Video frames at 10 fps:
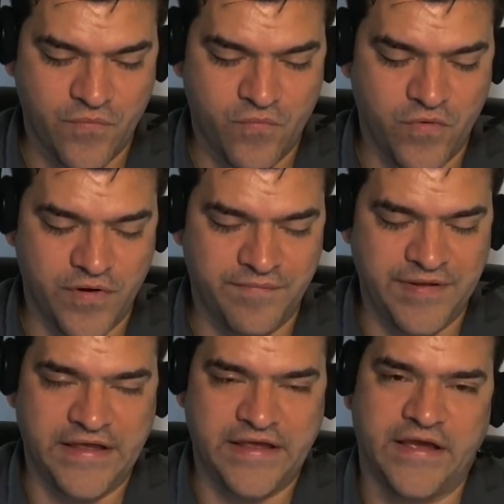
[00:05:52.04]
would
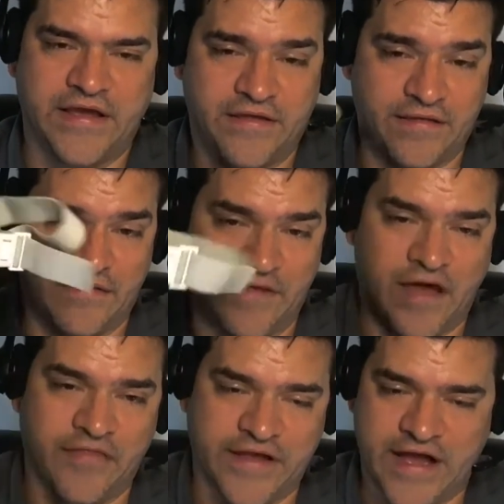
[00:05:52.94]
be
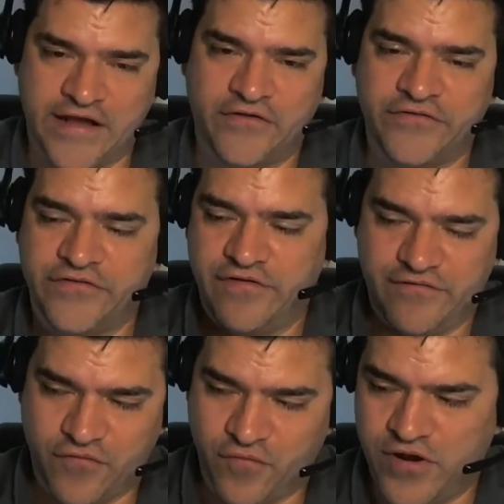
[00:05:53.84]
uh, the goggles.
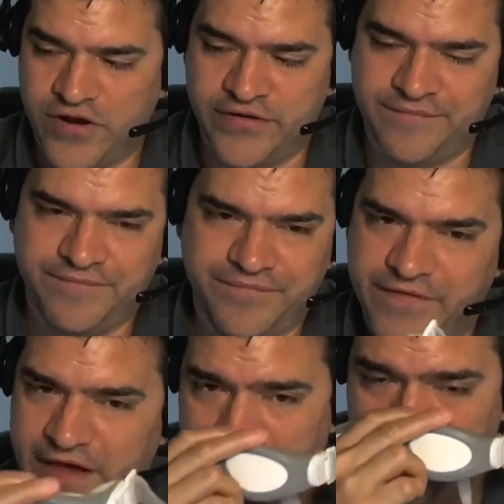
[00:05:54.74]
For one, the
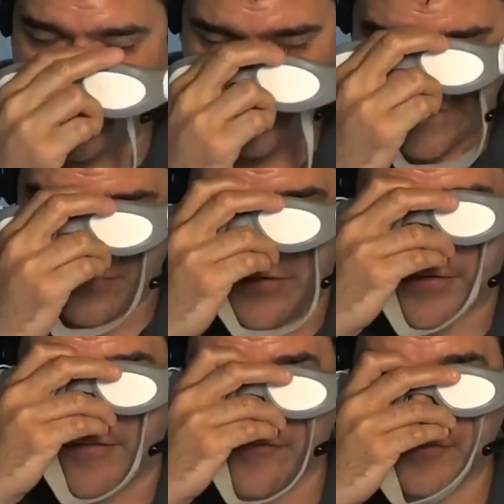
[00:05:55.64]
goggles are a little
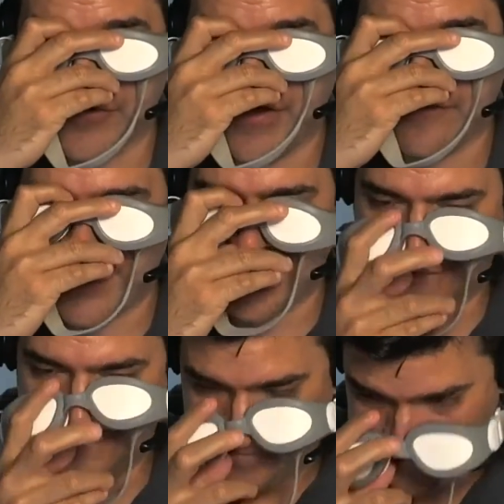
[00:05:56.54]
uncomfortable when you have them on here.